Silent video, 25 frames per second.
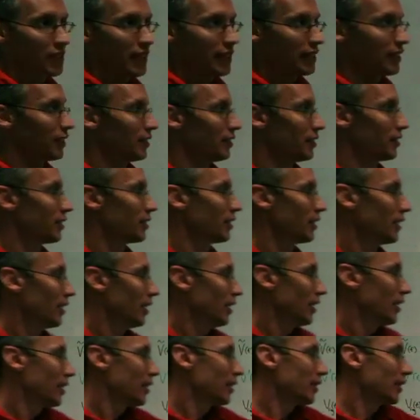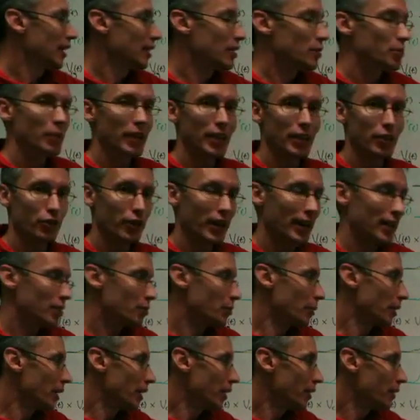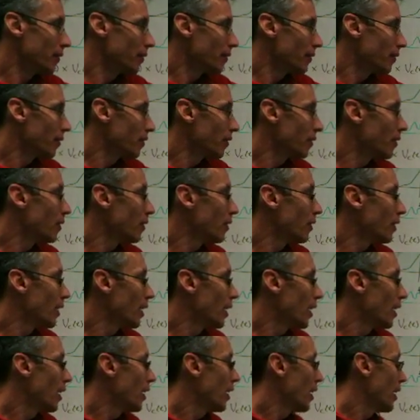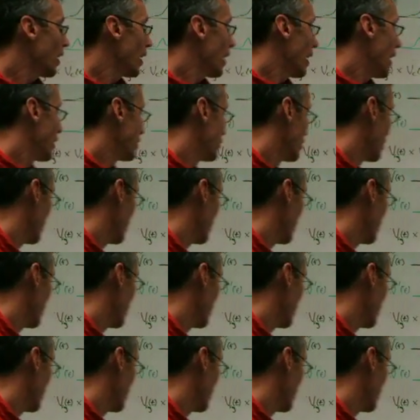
signals that's being transmitted. And